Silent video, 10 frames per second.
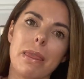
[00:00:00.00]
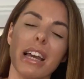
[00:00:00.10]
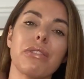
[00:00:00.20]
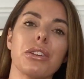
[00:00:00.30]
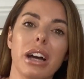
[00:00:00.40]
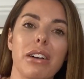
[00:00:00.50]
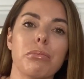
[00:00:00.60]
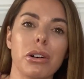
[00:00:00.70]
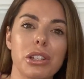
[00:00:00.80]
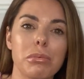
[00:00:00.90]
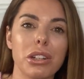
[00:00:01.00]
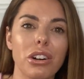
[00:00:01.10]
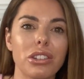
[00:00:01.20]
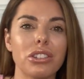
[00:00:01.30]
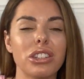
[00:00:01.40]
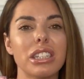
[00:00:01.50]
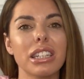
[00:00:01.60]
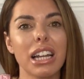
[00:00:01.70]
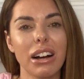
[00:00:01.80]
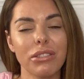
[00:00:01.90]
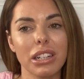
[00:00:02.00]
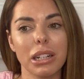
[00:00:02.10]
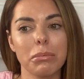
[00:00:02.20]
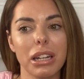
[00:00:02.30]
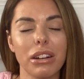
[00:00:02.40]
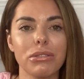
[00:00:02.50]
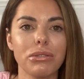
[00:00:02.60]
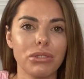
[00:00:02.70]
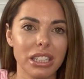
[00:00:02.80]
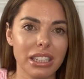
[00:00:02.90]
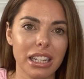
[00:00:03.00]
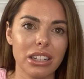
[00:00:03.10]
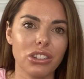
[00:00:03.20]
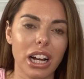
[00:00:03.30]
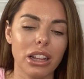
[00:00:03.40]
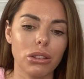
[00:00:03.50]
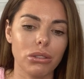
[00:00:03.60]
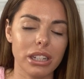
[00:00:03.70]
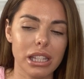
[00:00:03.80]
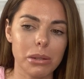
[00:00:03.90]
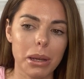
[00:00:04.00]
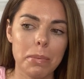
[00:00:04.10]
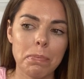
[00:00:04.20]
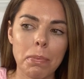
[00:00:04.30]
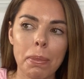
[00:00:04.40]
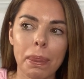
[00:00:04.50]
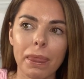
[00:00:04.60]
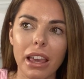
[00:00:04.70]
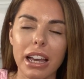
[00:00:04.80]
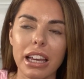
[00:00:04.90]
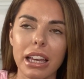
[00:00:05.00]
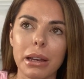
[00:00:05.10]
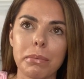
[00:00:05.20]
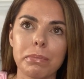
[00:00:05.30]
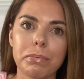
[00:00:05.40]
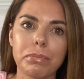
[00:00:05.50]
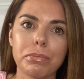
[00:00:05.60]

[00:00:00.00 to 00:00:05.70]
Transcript: If you have possibly got the gene, then have a little bit of a research and look into it.